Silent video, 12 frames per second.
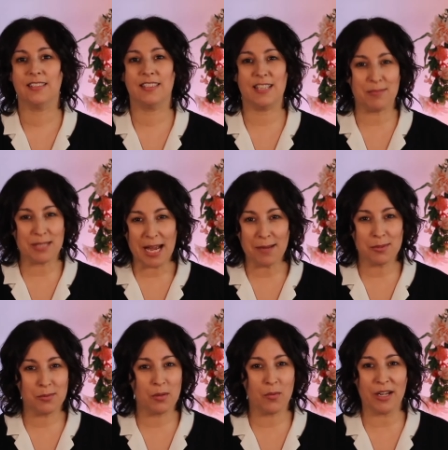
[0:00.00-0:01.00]
Sometimes
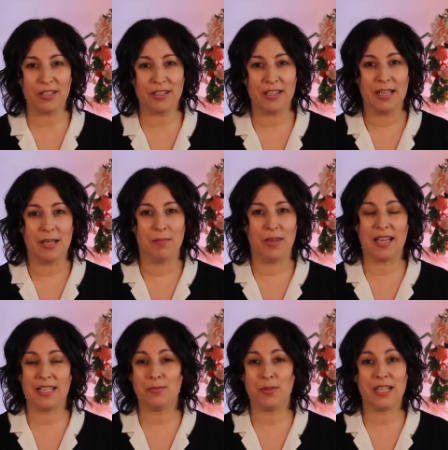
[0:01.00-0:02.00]
we wonder
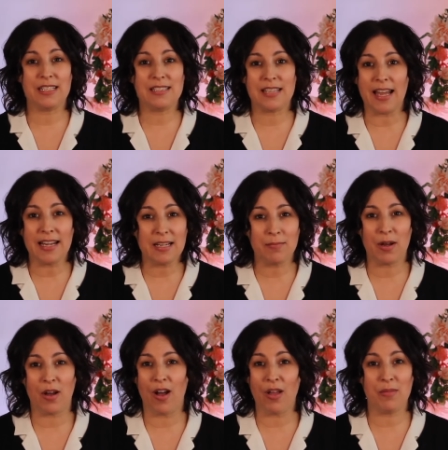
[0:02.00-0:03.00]
because we're excited
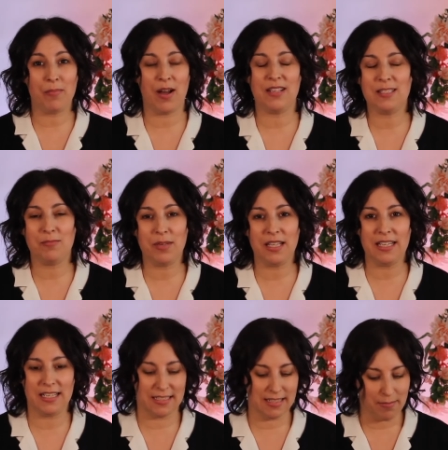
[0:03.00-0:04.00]
about all the
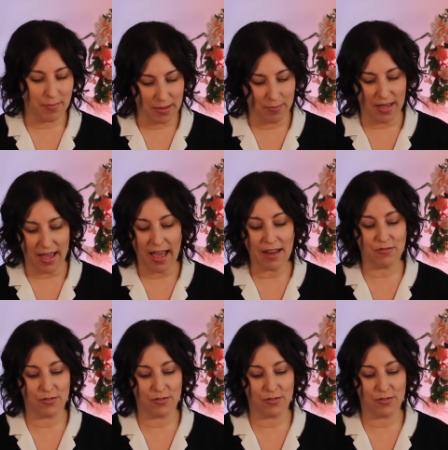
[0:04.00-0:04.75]
possibilities that may be ahead